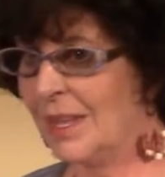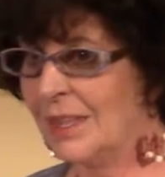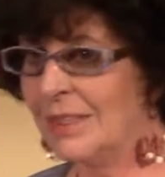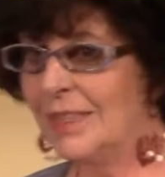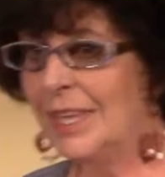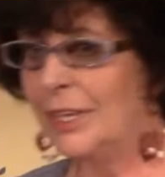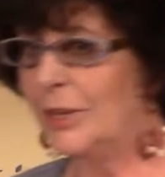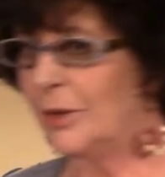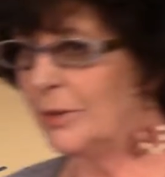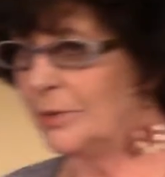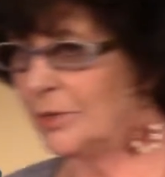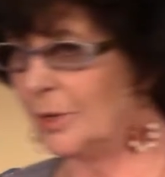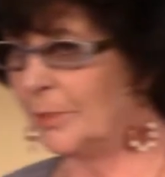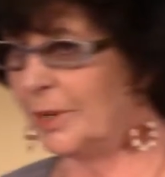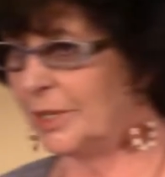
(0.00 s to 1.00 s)
Thank you
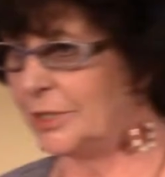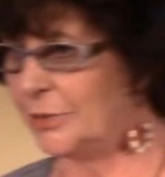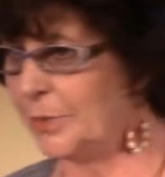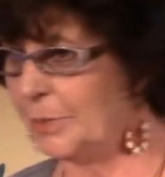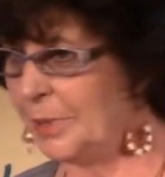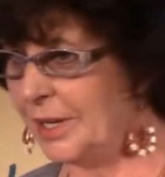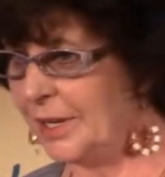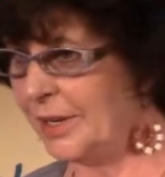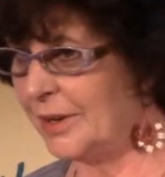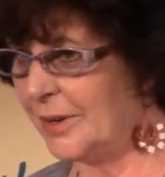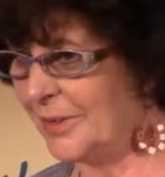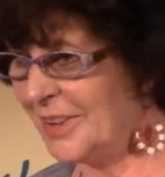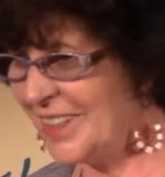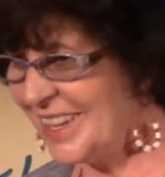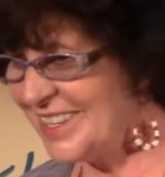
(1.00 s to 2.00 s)
so much for being here
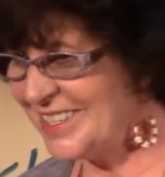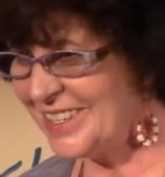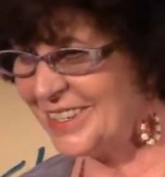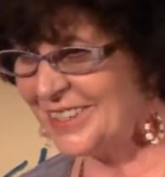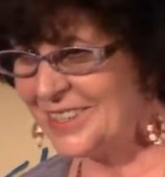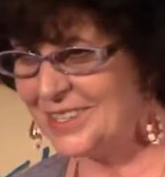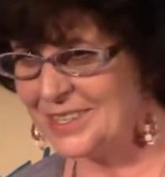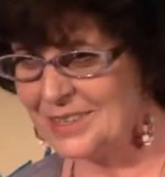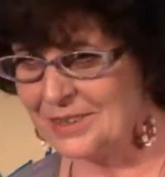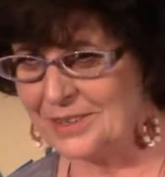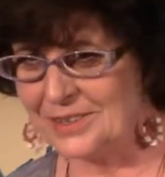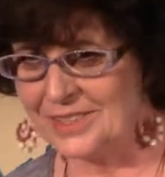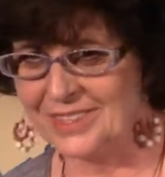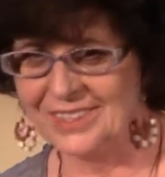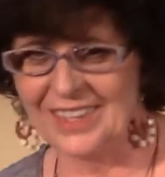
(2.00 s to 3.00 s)
while I shared this
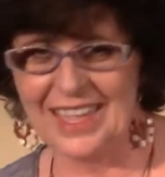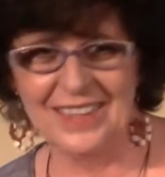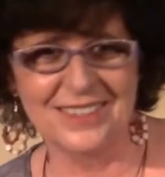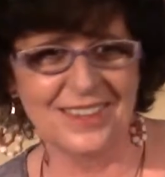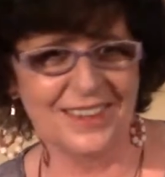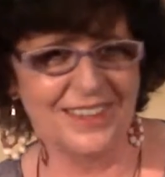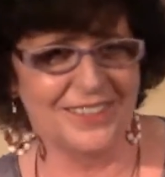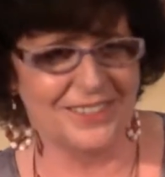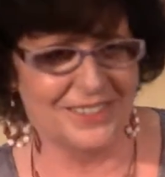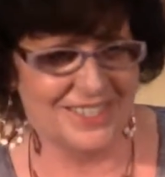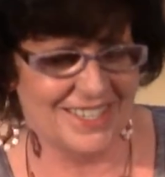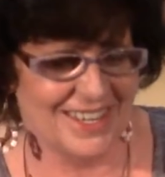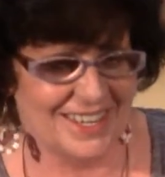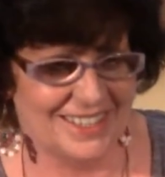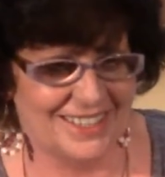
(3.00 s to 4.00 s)
truth as I
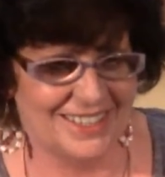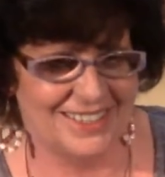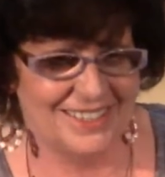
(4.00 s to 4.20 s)
understand it.